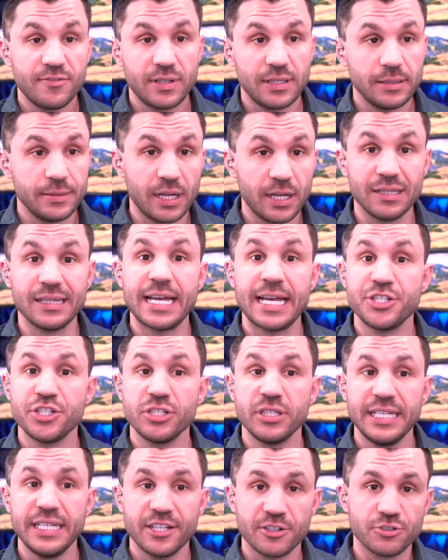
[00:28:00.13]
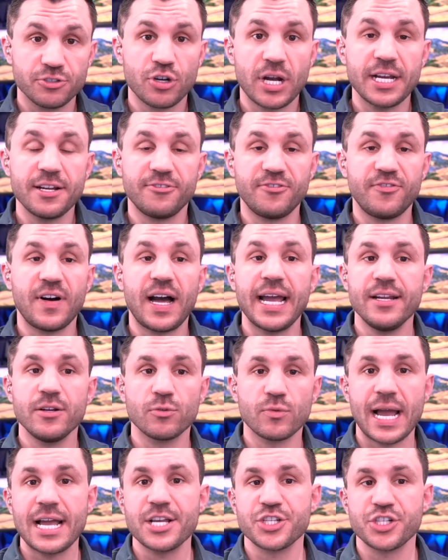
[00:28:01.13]
Uh, you know, allegedly they're trying to find a
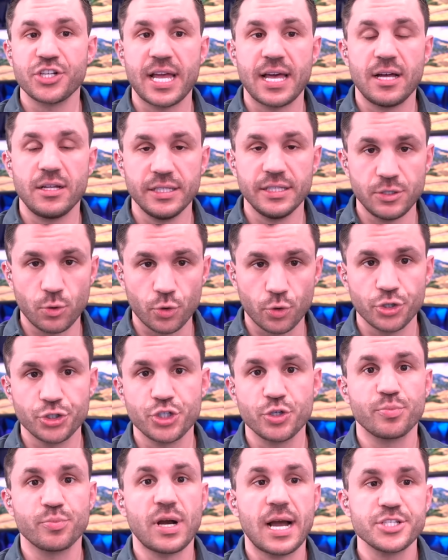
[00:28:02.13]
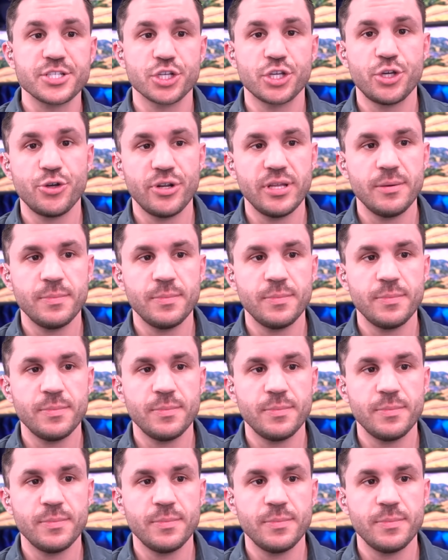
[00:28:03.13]
rationale in order to prosecute him,